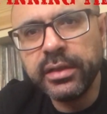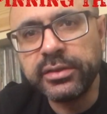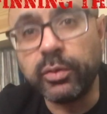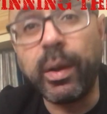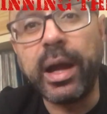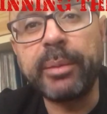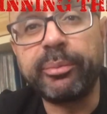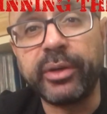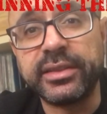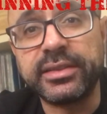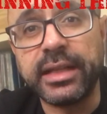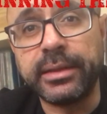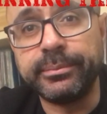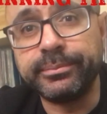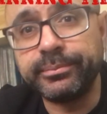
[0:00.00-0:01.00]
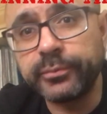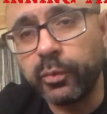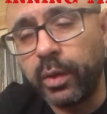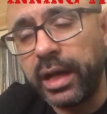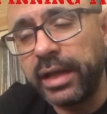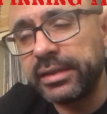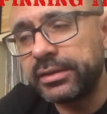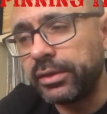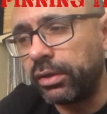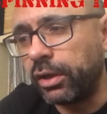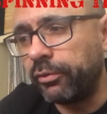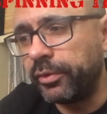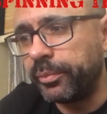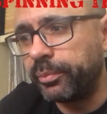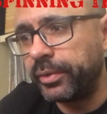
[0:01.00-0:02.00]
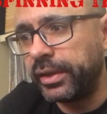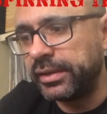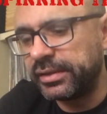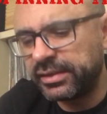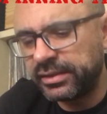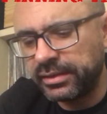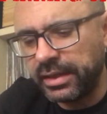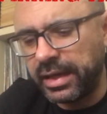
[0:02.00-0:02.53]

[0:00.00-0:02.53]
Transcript: So why Prince then? Why start off with Prince?